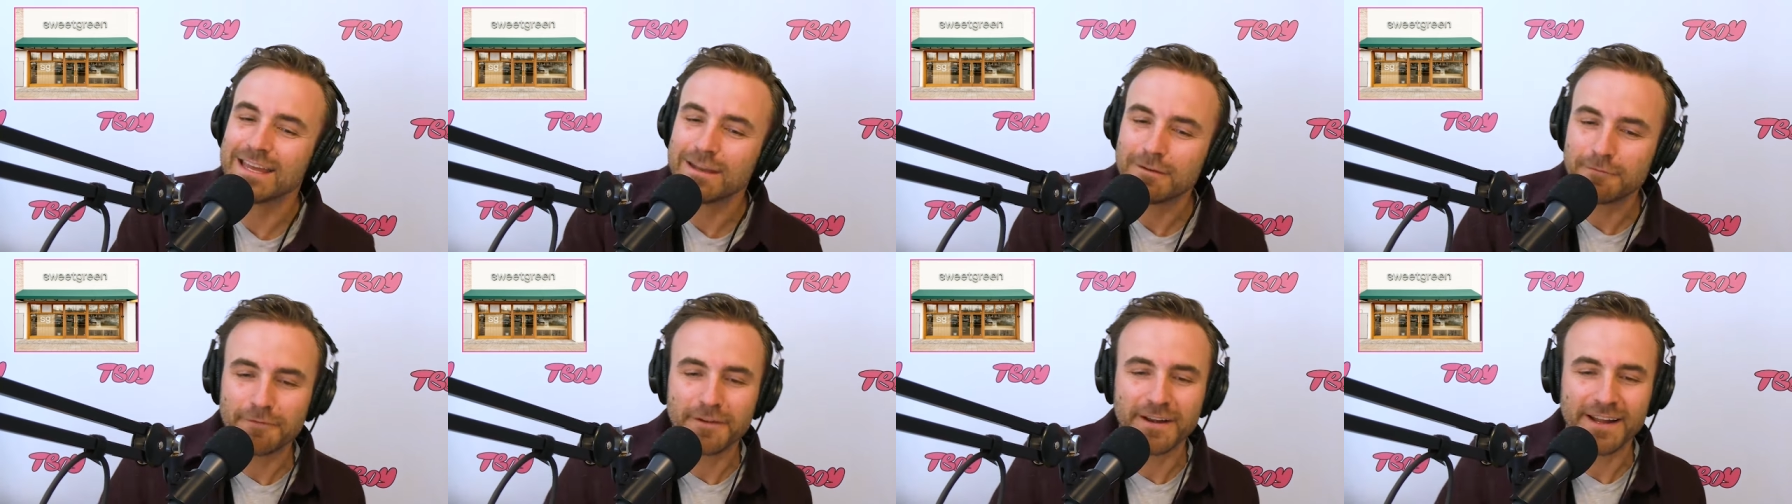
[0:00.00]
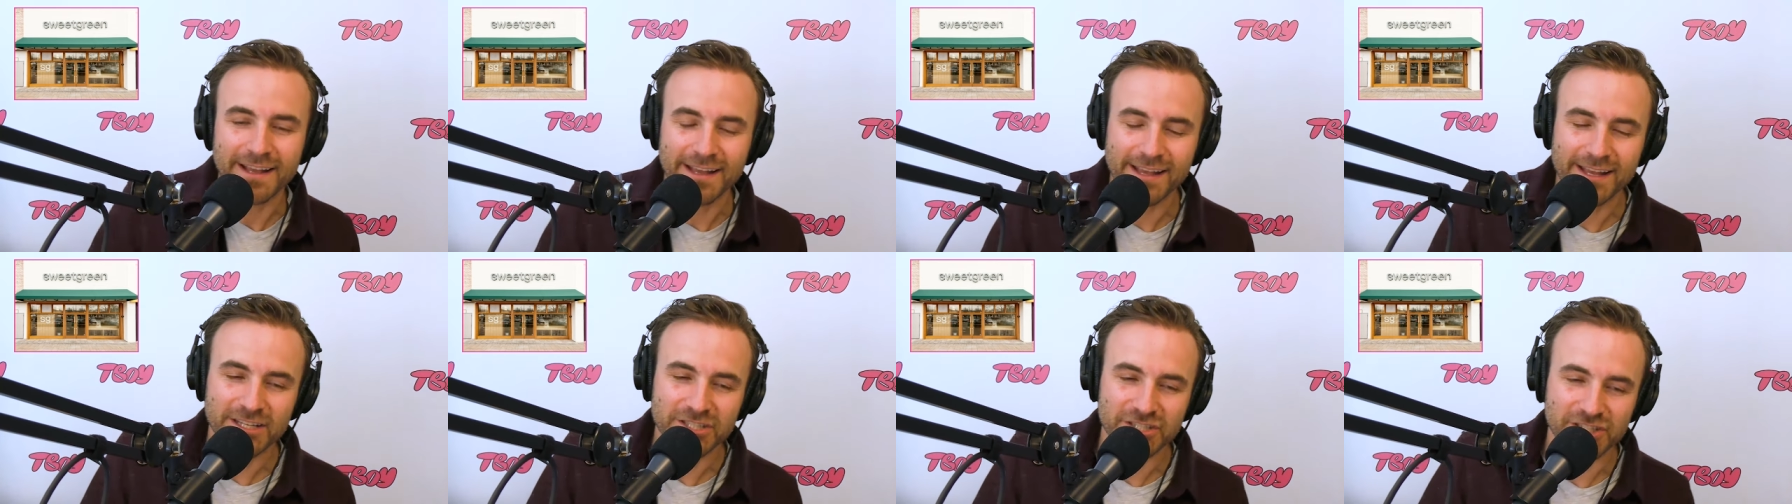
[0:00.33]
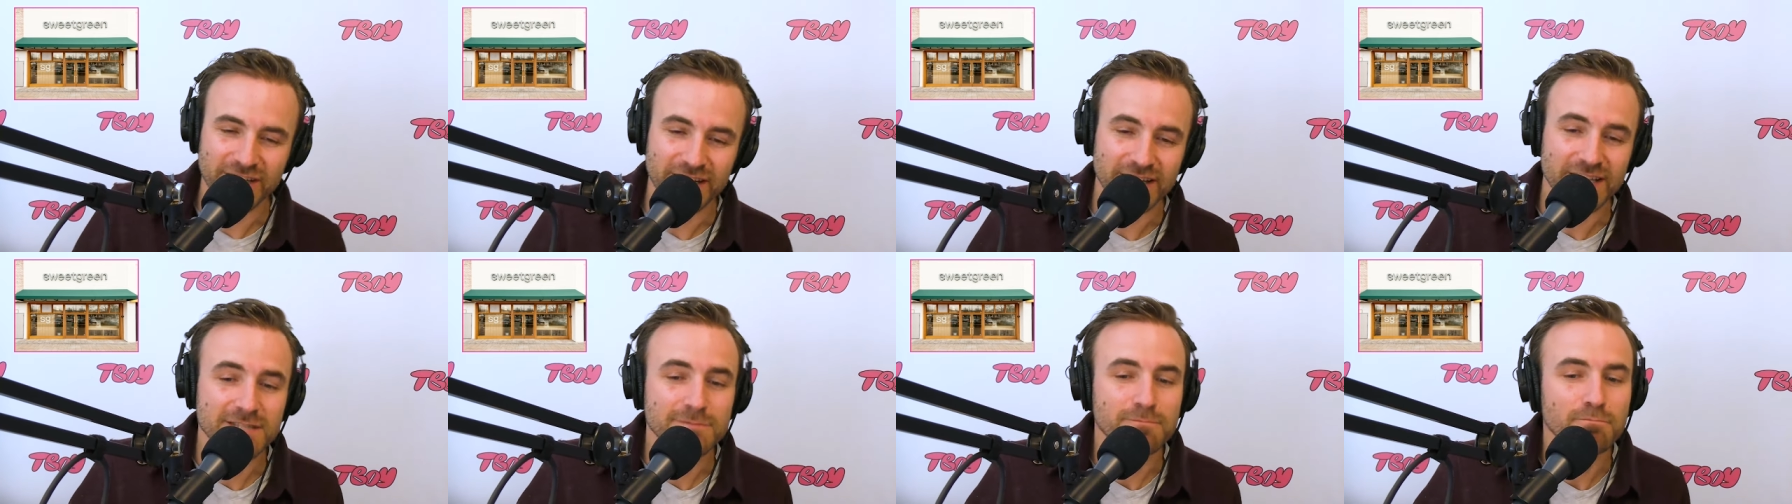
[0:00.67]
Infinite
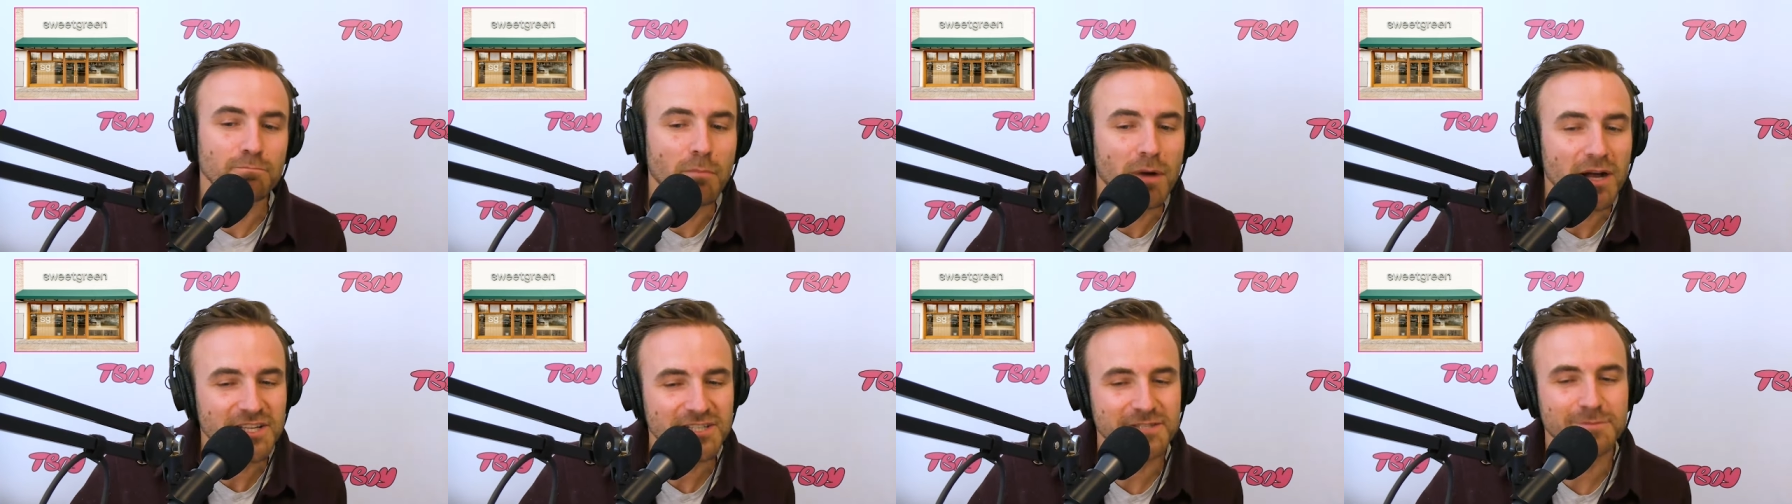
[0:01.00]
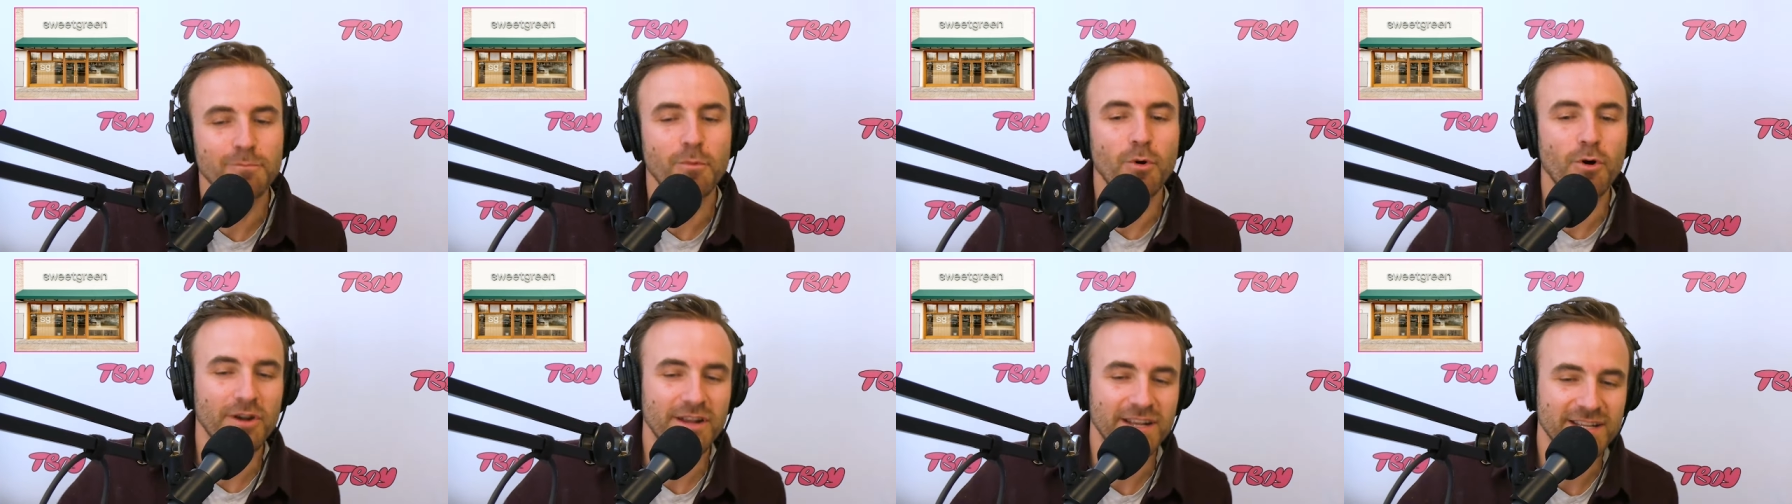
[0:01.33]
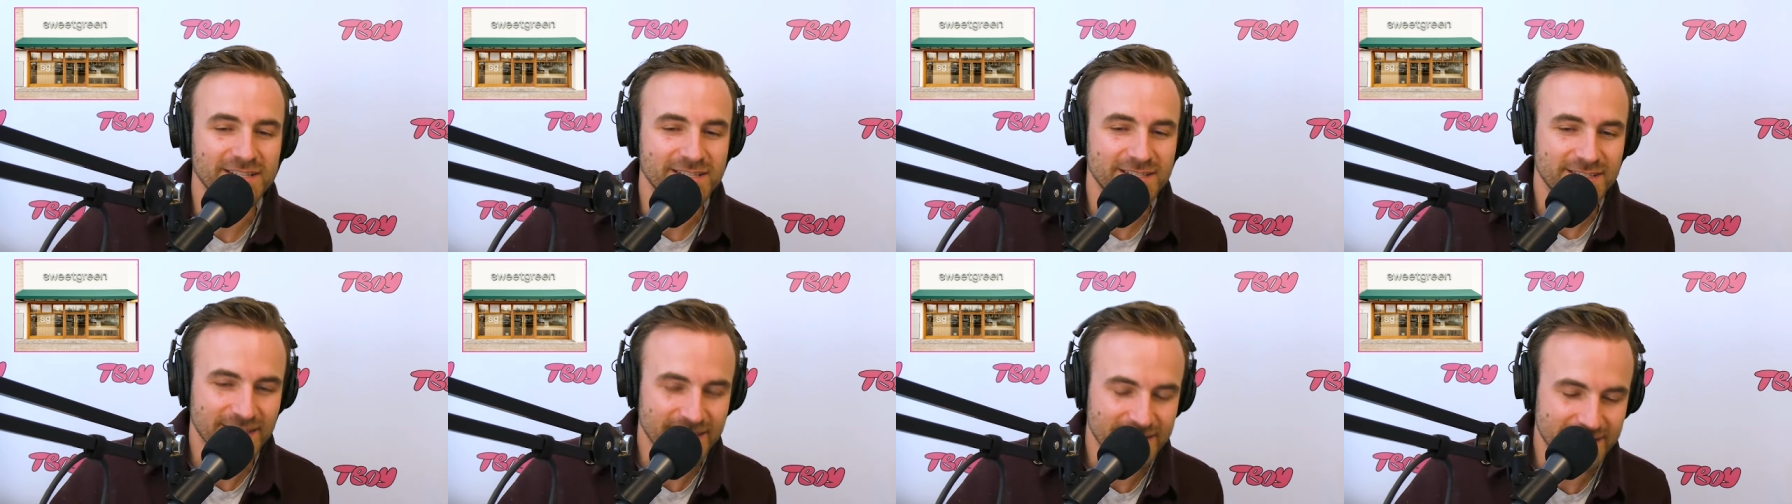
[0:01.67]
Kitchen is much more
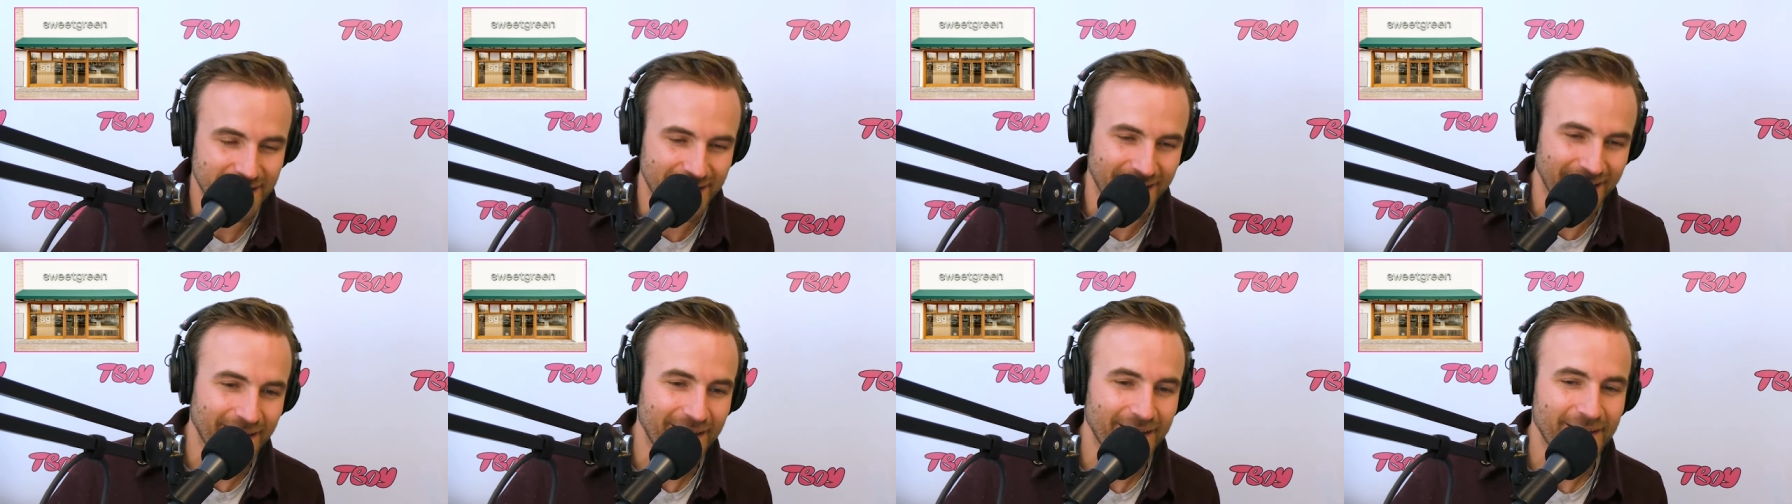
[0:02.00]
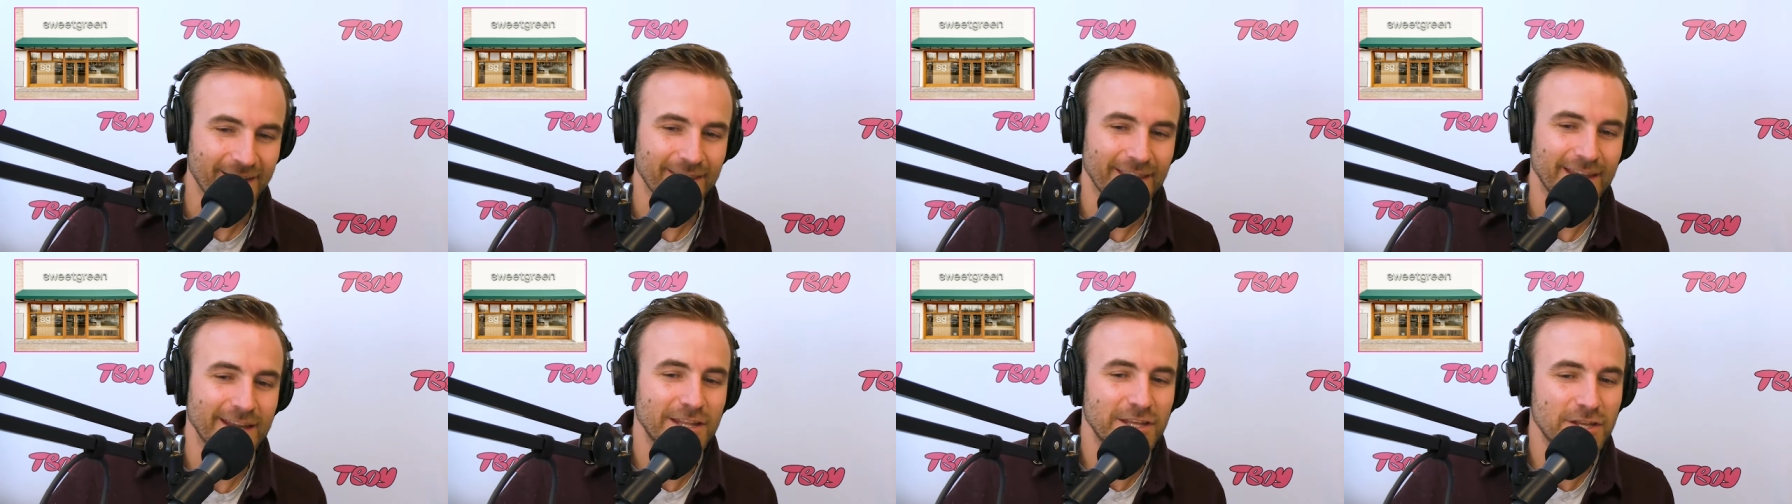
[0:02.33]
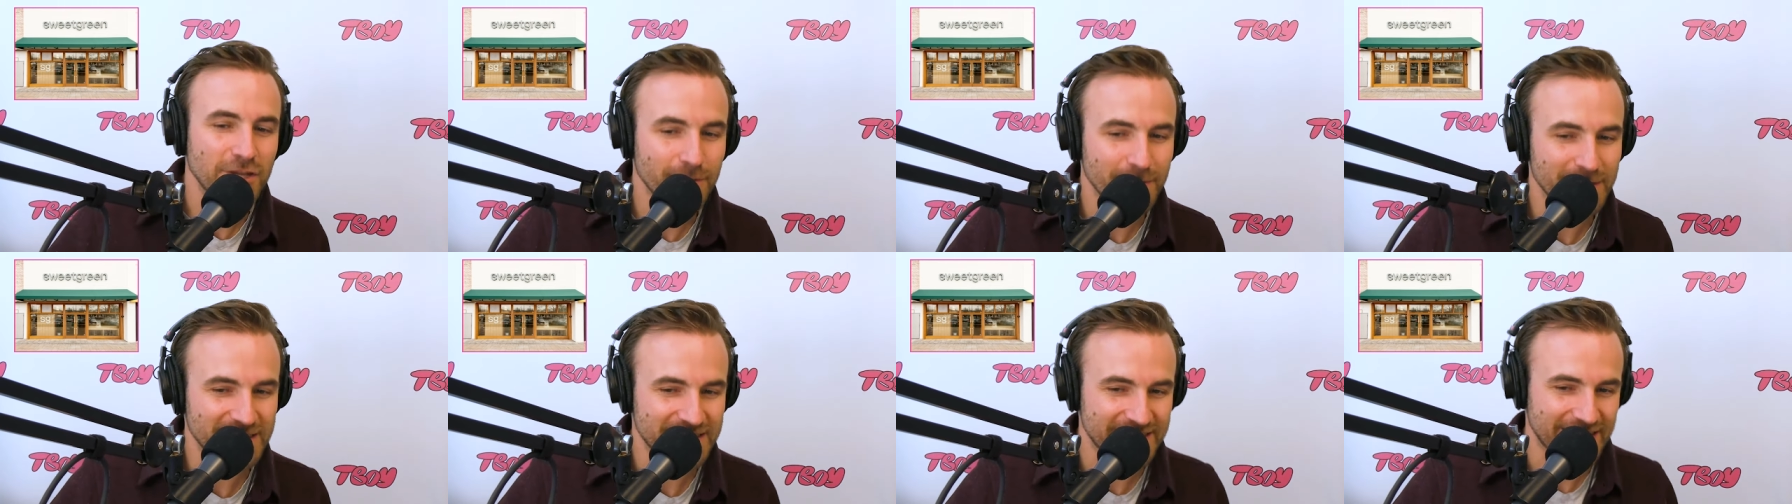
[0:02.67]
consistent than
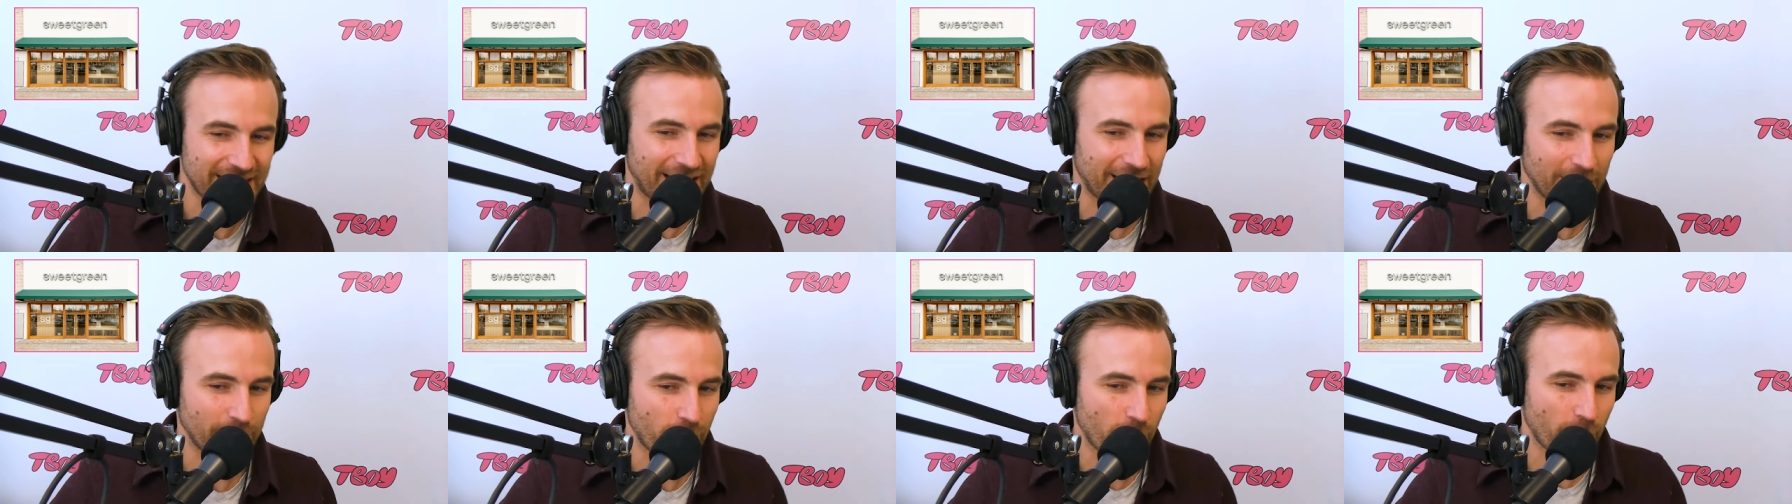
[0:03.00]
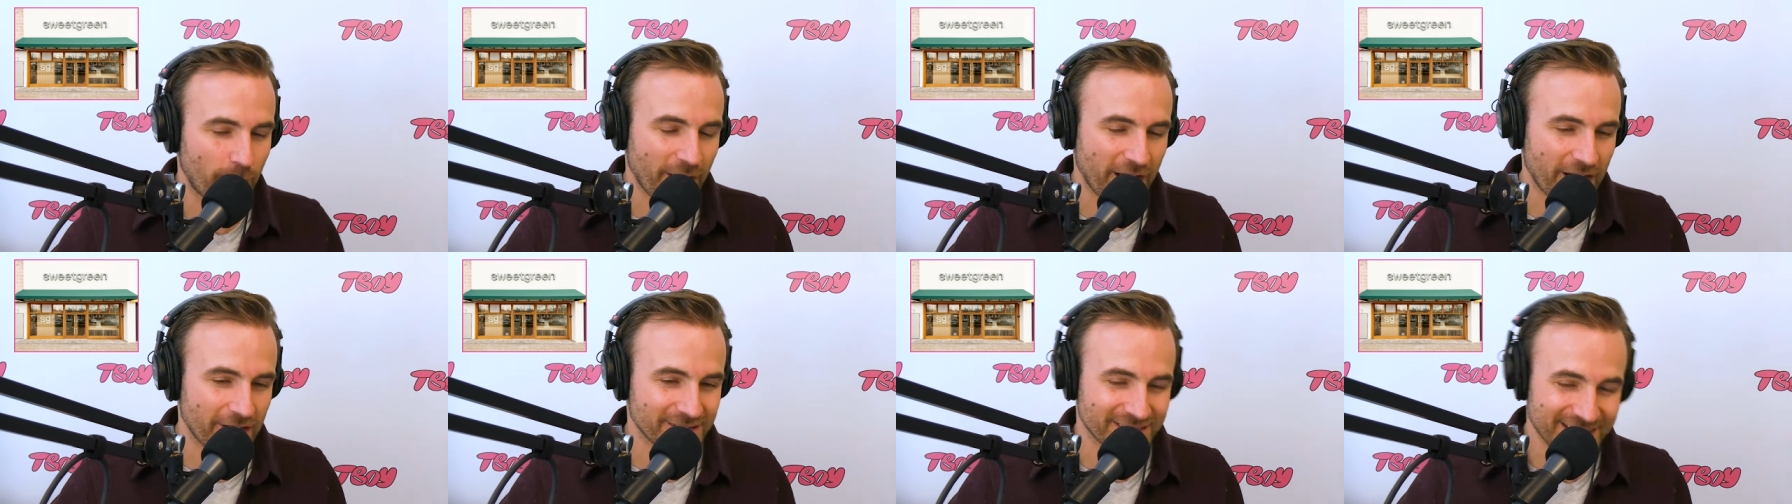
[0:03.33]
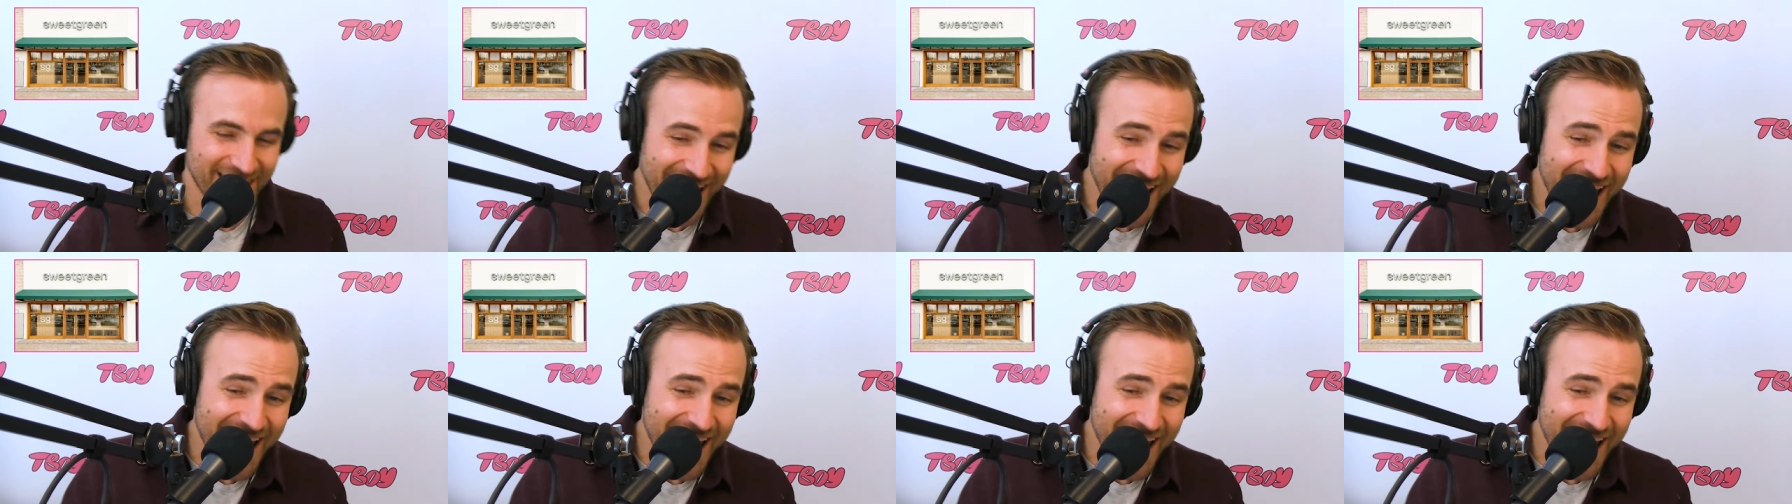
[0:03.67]
human salad prepares.